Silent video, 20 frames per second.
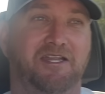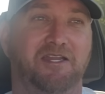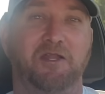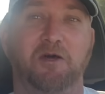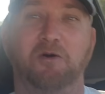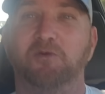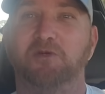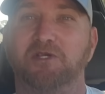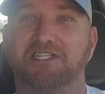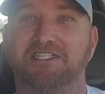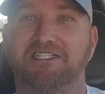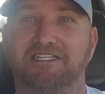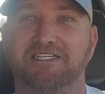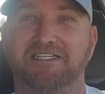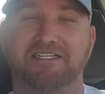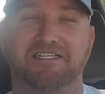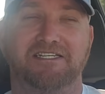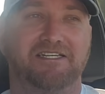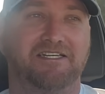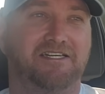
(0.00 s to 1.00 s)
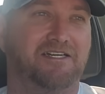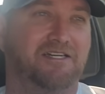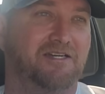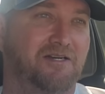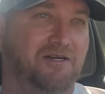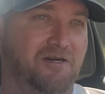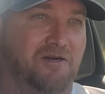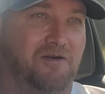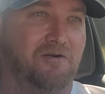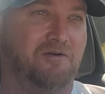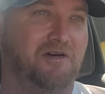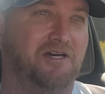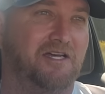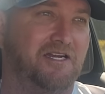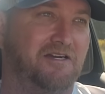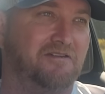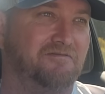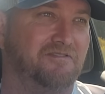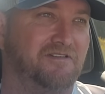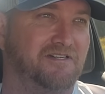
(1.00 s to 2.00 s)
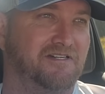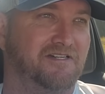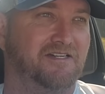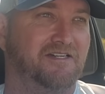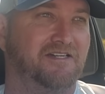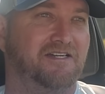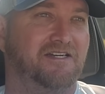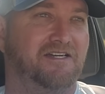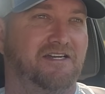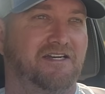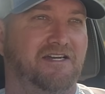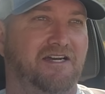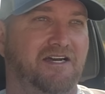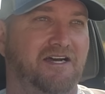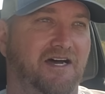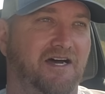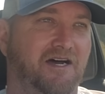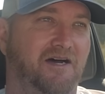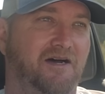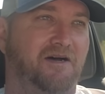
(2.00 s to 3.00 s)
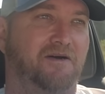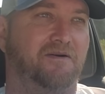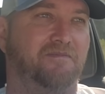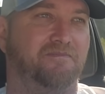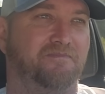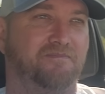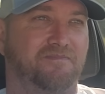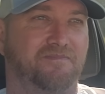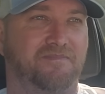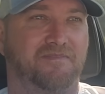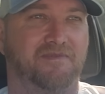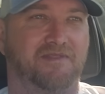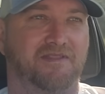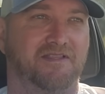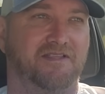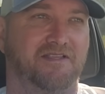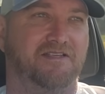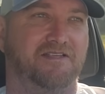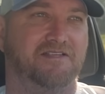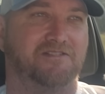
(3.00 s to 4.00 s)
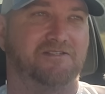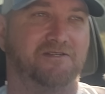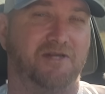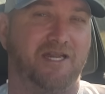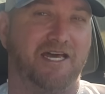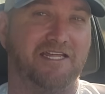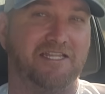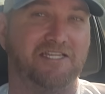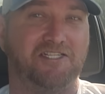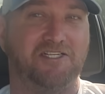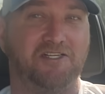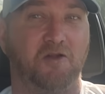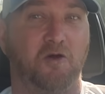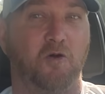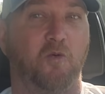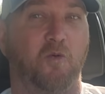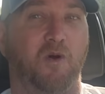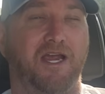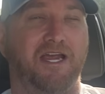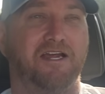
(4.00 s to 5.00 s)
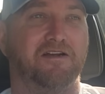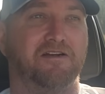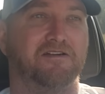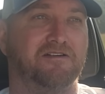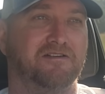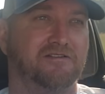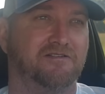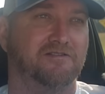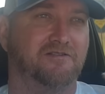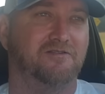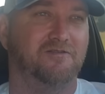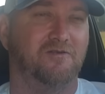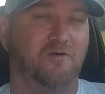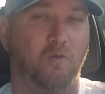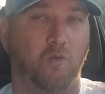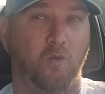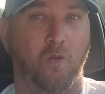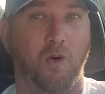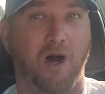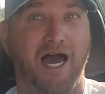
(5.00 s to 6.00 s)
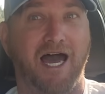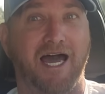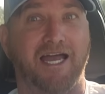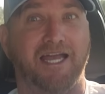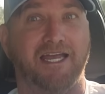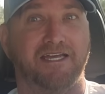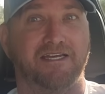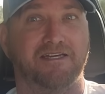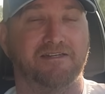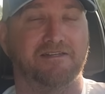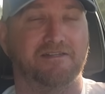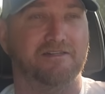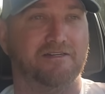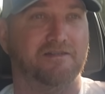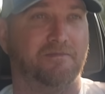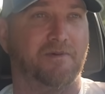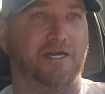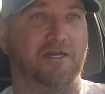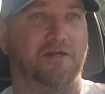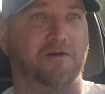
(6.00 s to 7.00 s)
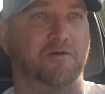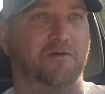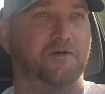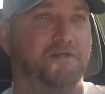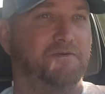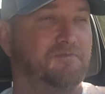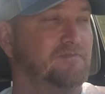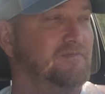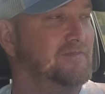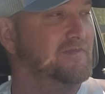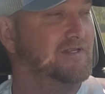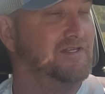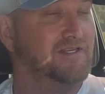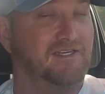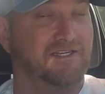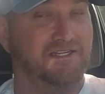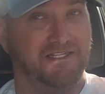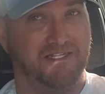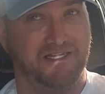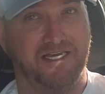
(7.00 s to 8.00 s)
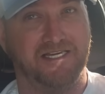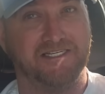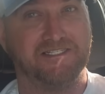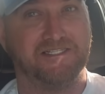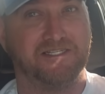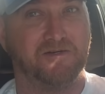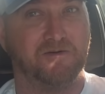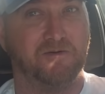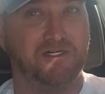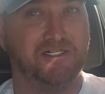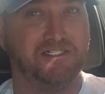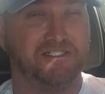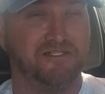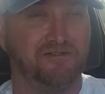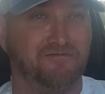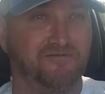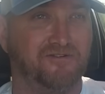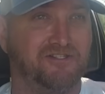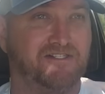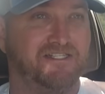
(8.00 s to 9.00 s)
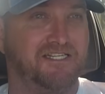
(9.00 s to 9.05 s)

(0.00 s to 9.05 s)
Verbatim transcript: noticed or whatever. Um, so now that you know where, why am I going? That's the question for